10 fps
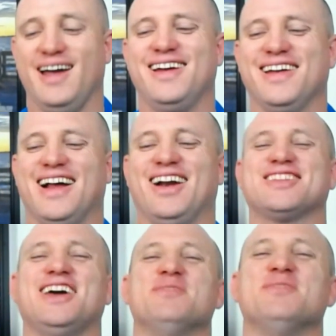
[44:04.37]
I'll
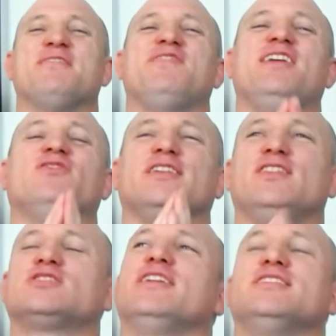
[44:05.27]
tell you my favorite.
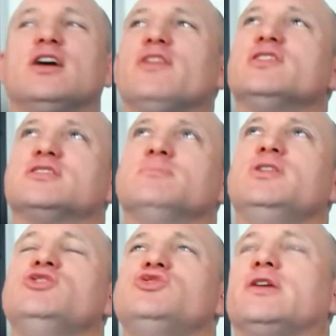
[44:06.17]
I saw that
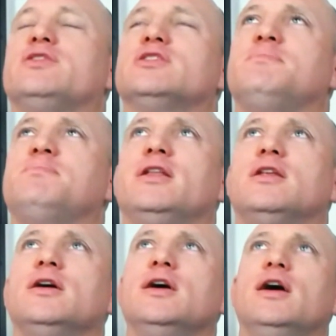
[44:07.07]
somebody shared this
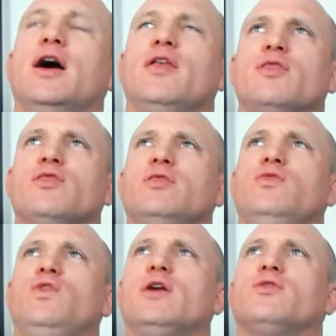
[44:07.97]
pin
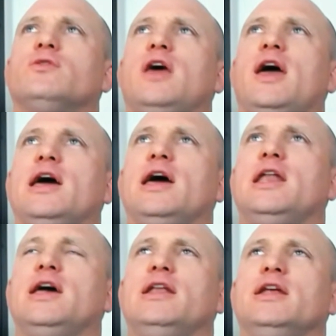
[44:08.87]
the other day, and
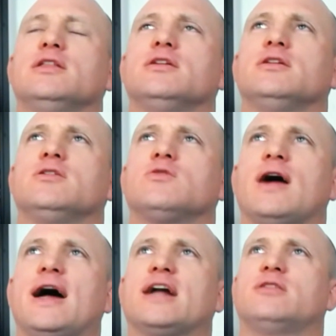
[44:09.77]
it
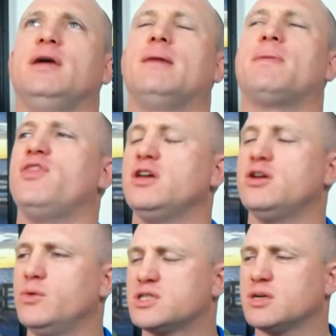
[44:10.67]
cracked me up. And I think
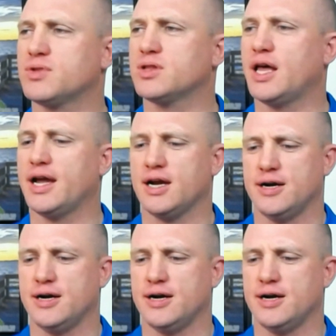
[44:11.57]
it was something like